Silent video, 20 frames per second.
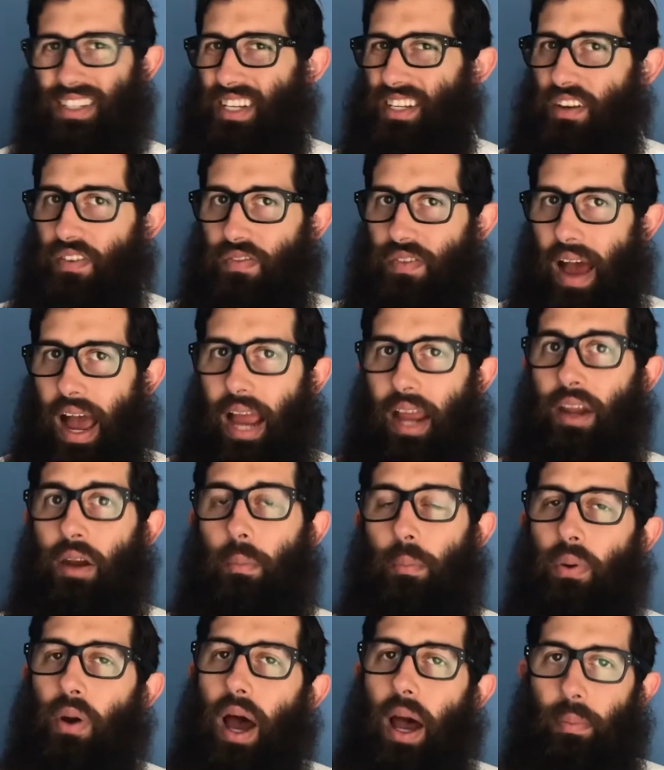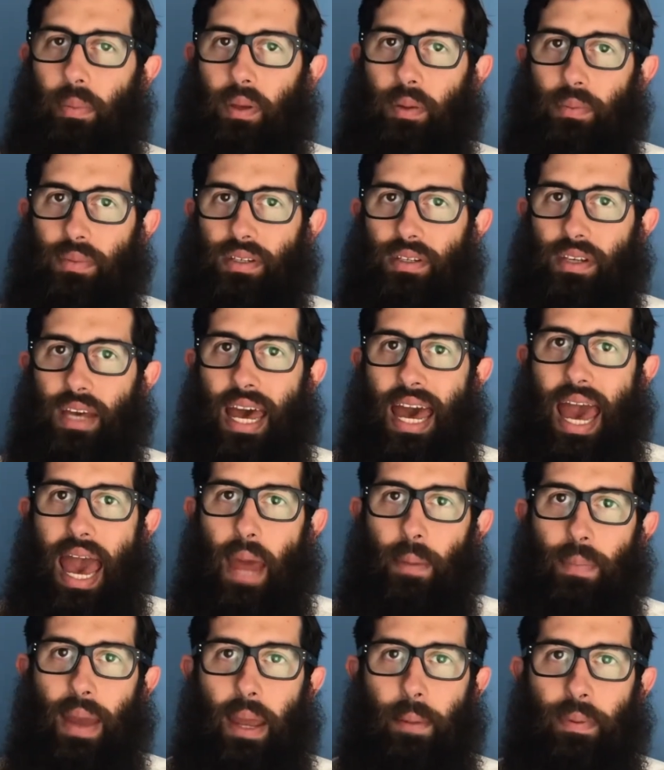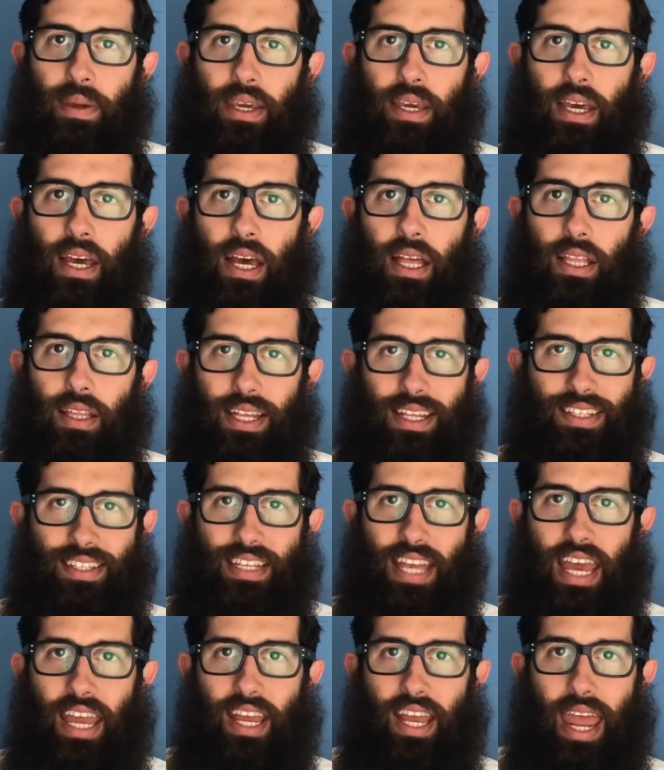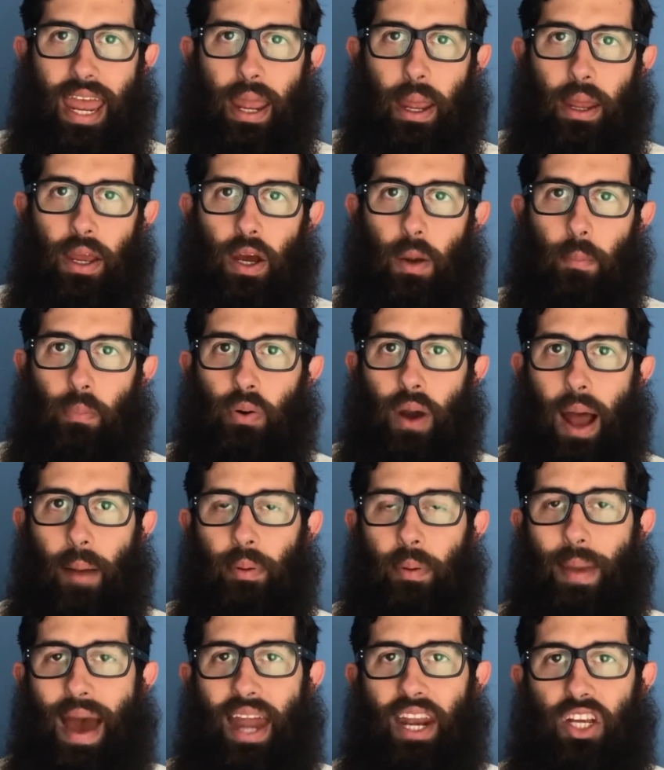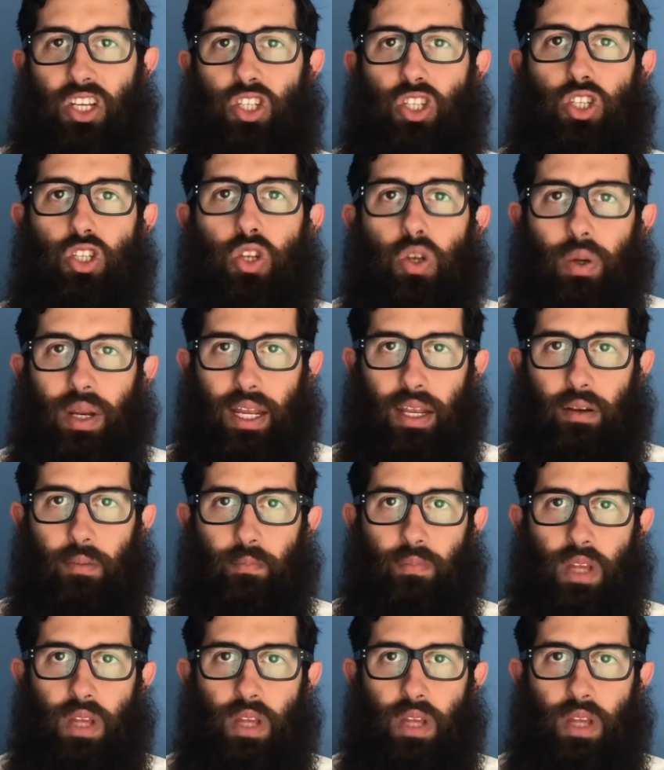to define problems. And maybe let's take a problematic student.